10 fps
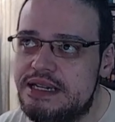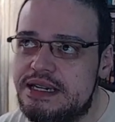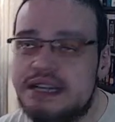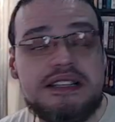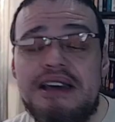
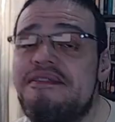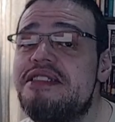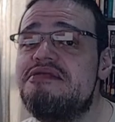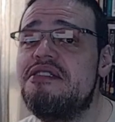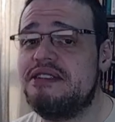I still
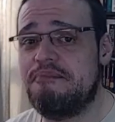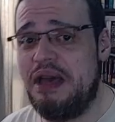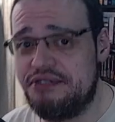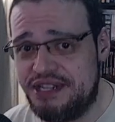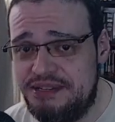haven't thought
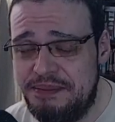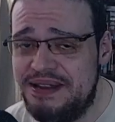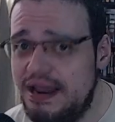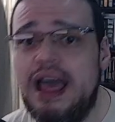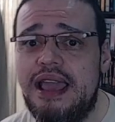about it,
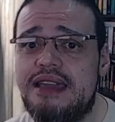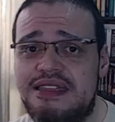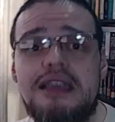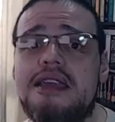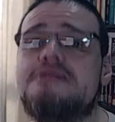but I
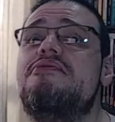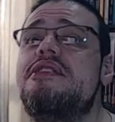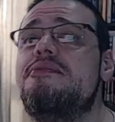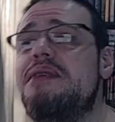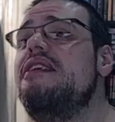think it's
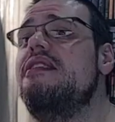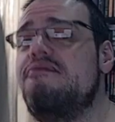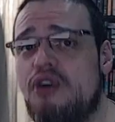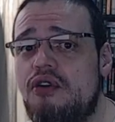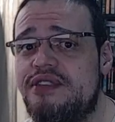going to be
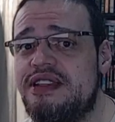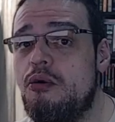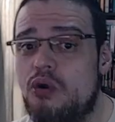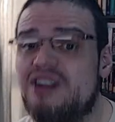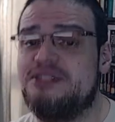involving the
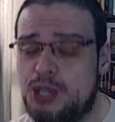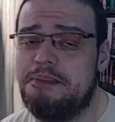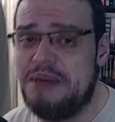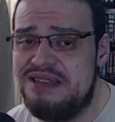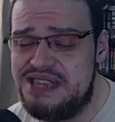word
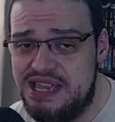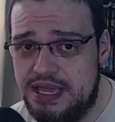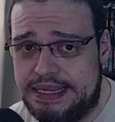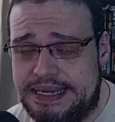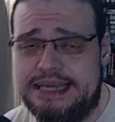Sweet Baby
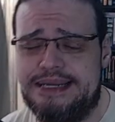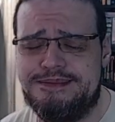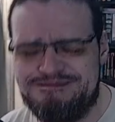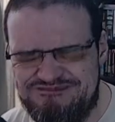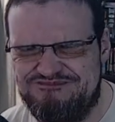Incorporated.
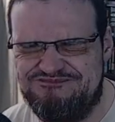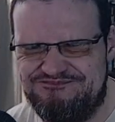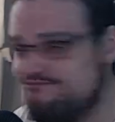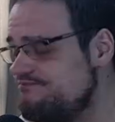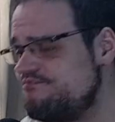Hmm.